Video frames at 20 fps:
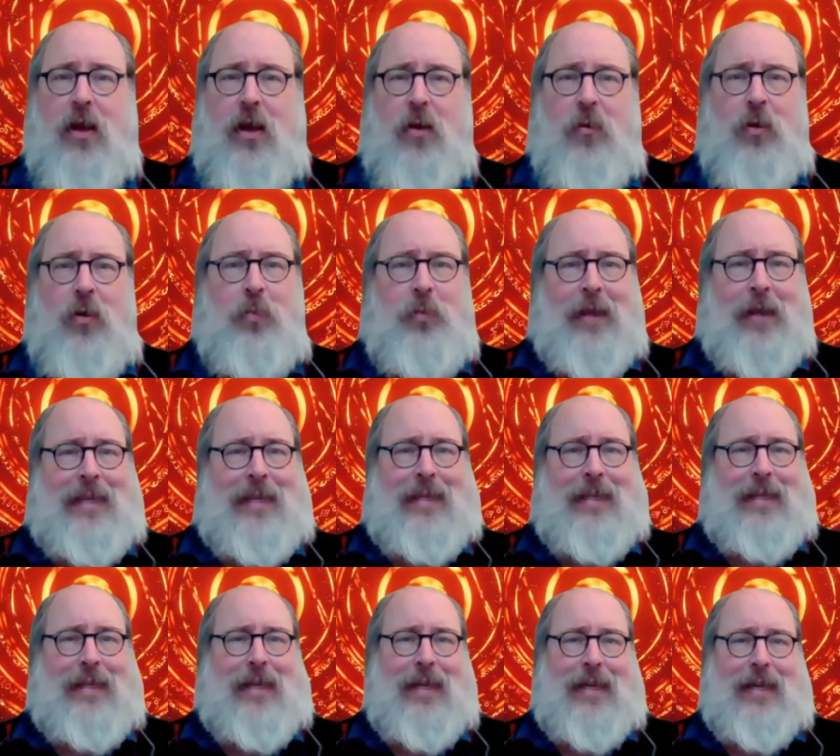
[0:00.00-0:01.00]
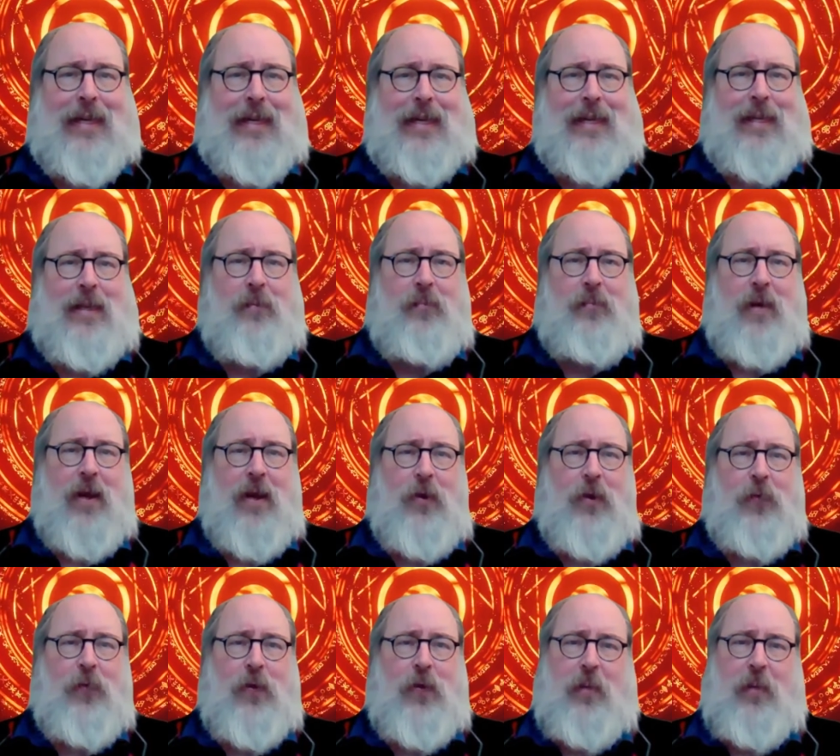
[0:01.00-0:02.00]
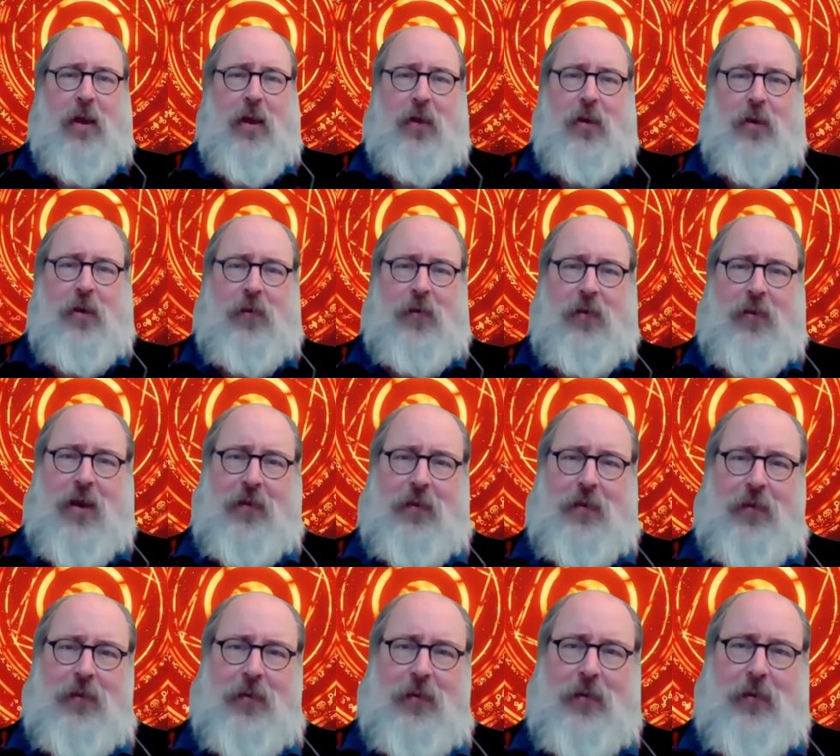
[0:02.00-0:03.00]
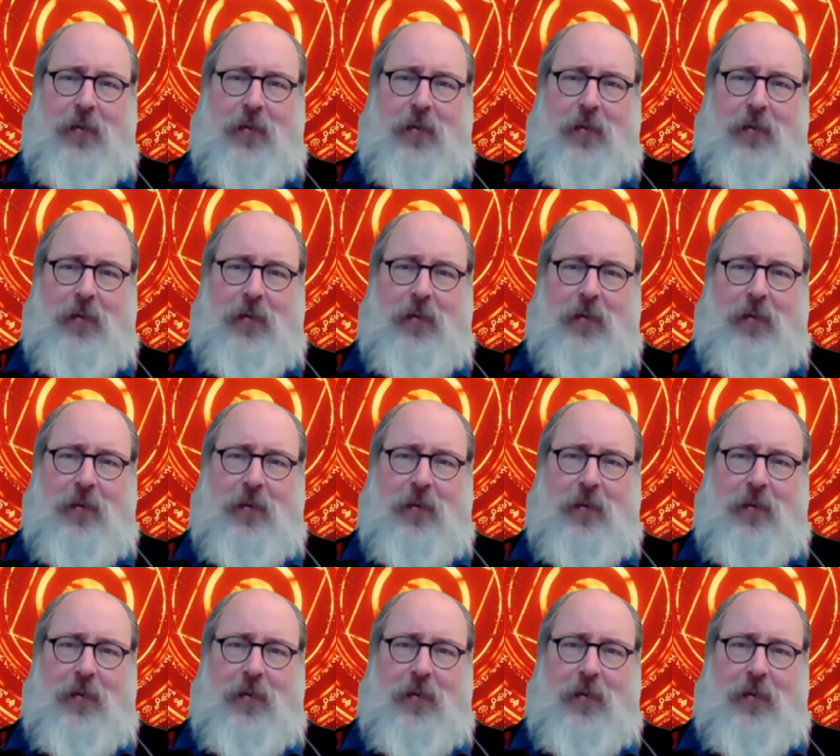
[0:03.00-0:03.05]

will blatantly deny that male and female are different sexes.